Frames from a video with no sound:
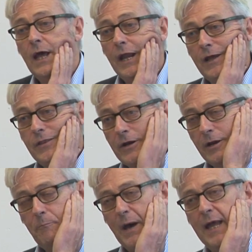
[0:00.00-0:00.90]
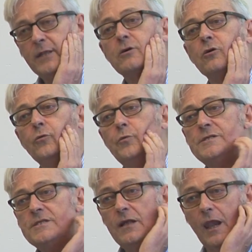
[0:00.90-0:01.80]
and they're in a band called We
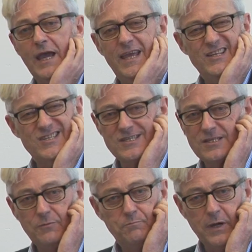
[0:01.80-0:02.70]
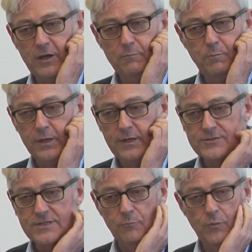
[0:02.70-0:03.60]
See Lights. They'd been out playing
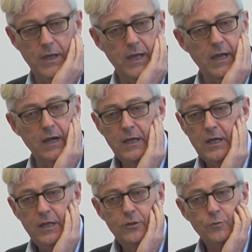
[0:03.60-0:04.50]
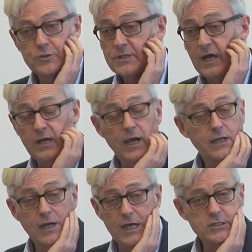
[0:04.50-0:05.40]
somewhere. They were standing at a
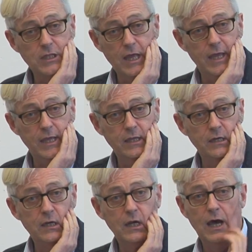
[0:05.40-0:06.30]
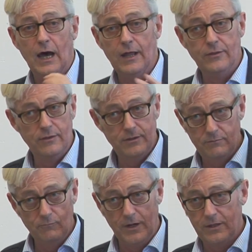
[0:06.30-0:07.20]
cash line, and
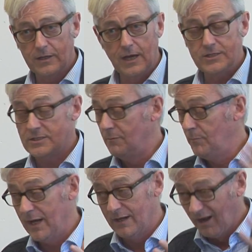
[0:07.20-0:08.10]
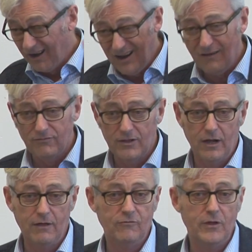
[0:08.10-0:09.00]
one of the guys in the band, lovely,
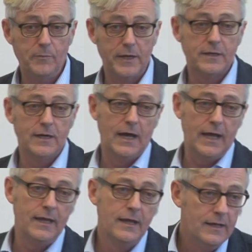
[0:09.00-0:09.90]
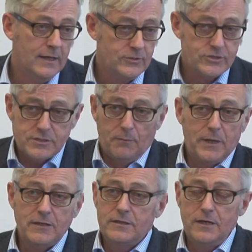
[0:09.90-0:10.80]
lovely big guy, just a
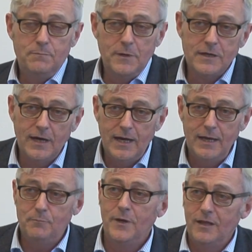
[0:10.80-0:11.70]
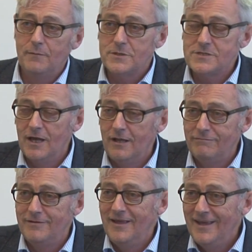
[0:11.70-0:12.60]
big dreepy guy, a bit like myself,